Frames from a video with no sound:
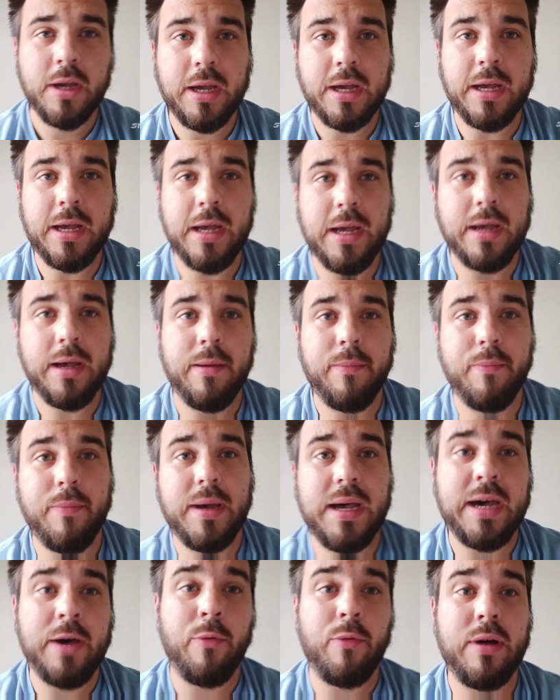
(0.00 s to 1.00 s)

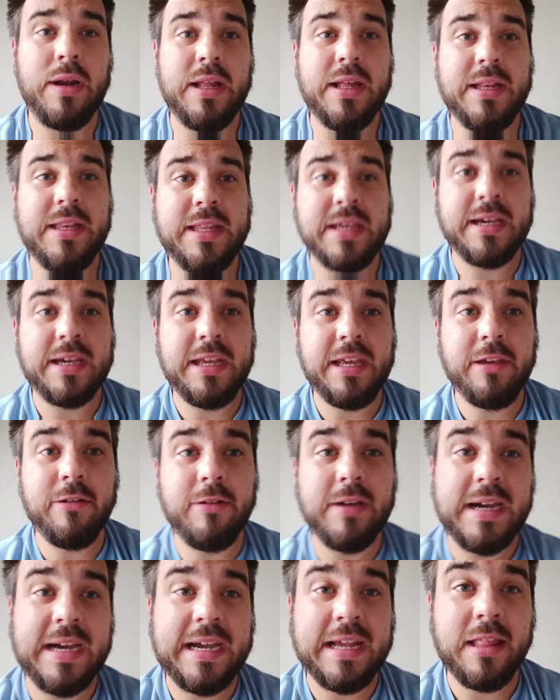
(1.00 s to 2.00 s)
I want to tell you
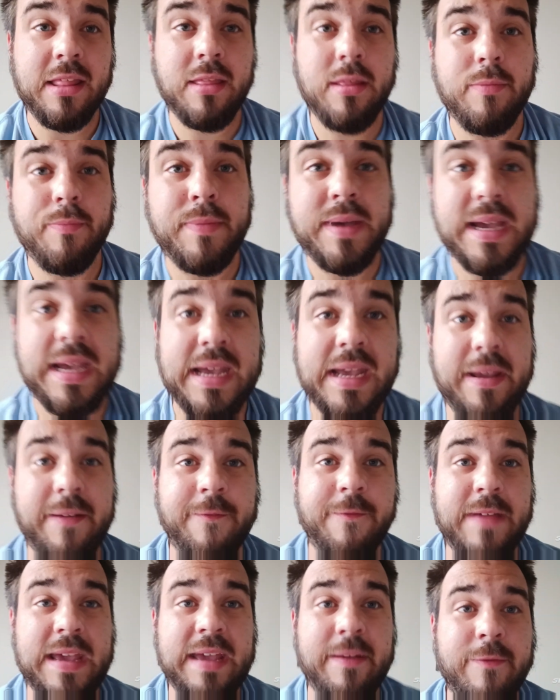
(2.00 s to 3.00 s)
guys my
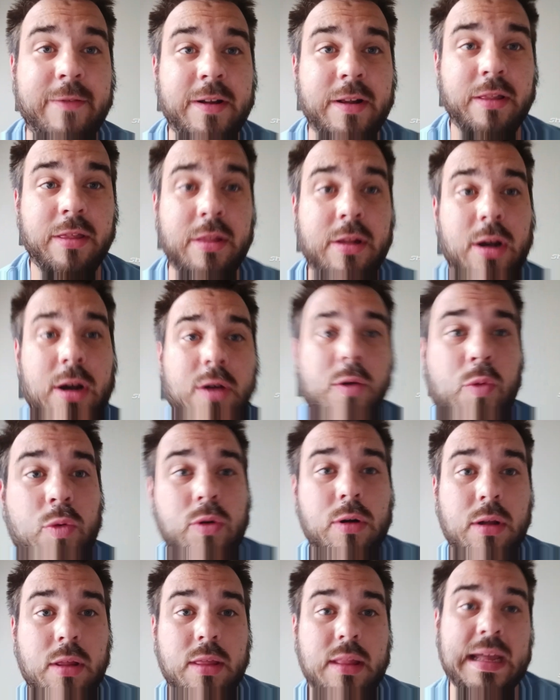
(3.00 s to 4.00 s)
favorite Star
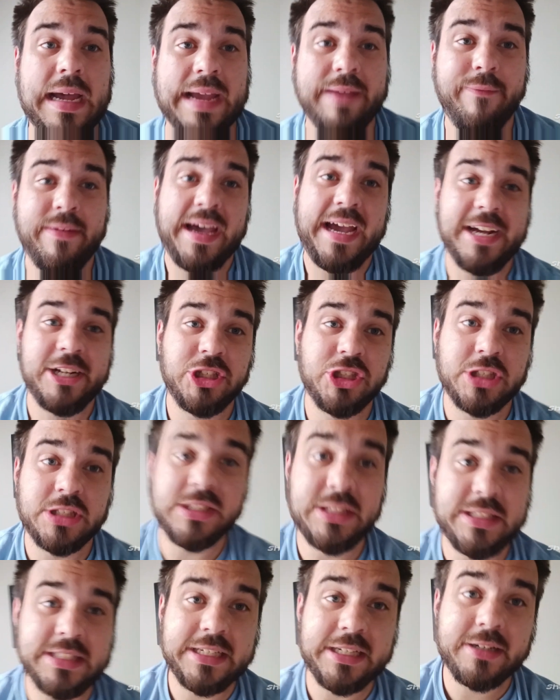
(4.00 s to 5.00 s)
Wars live-action
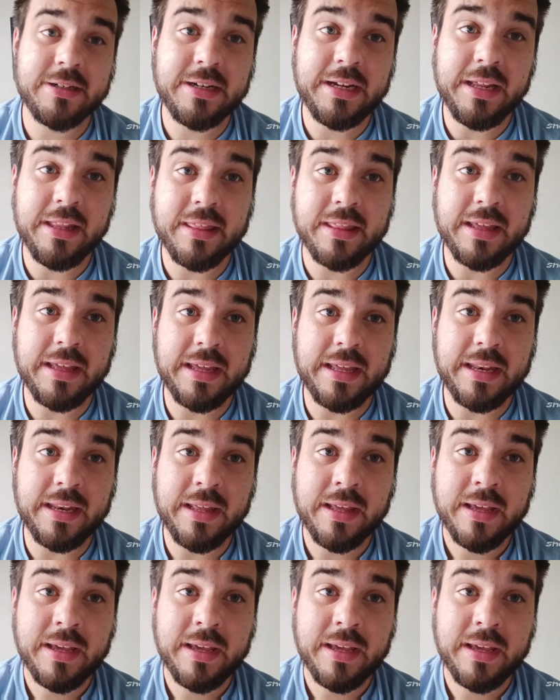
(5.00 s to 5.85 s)
series, and